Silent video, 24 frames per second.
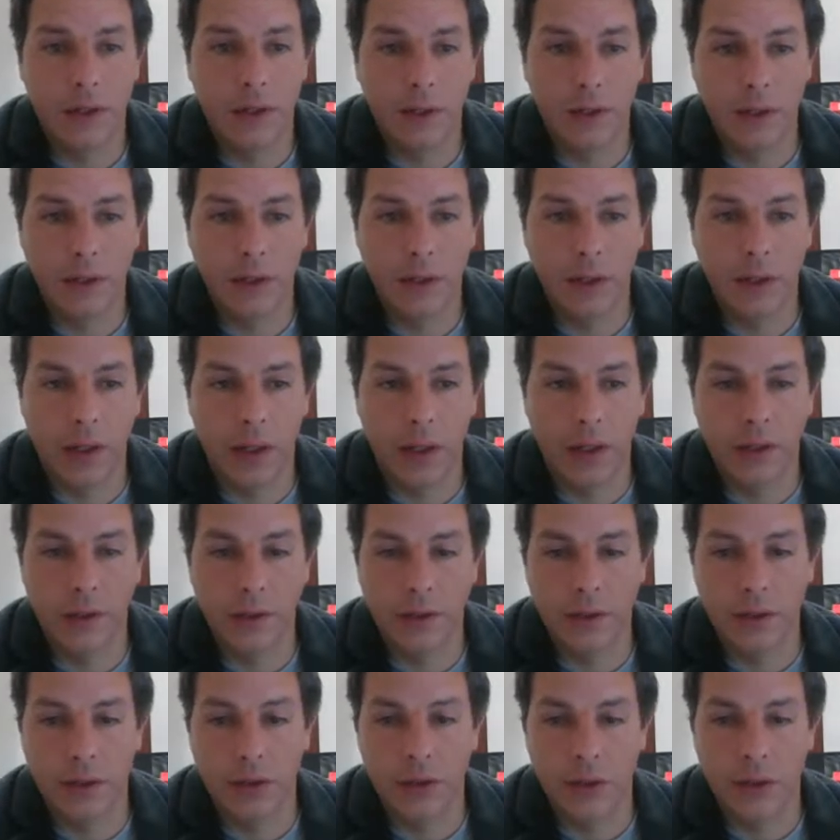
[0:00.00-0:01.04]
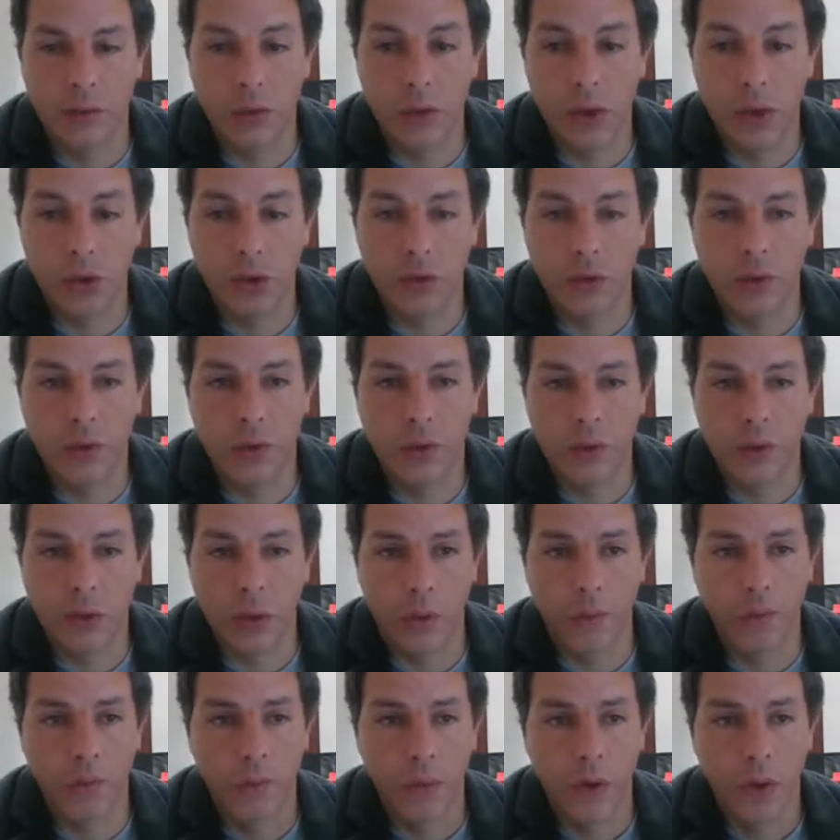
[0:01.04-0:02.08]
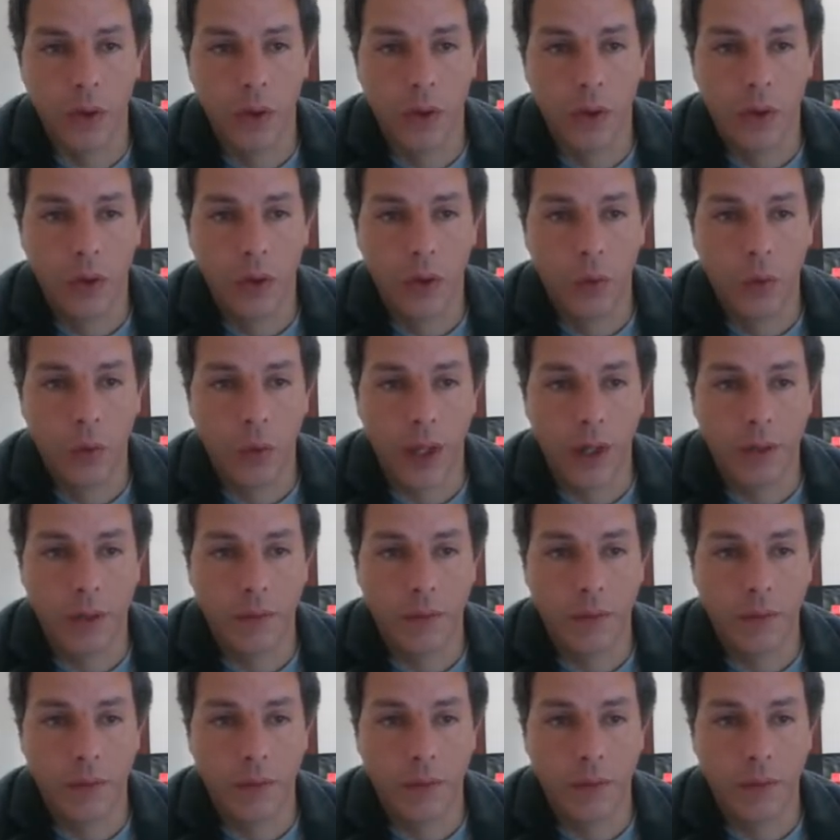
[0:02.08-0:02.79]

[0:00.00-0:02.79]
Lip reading: given that it landed in region 0?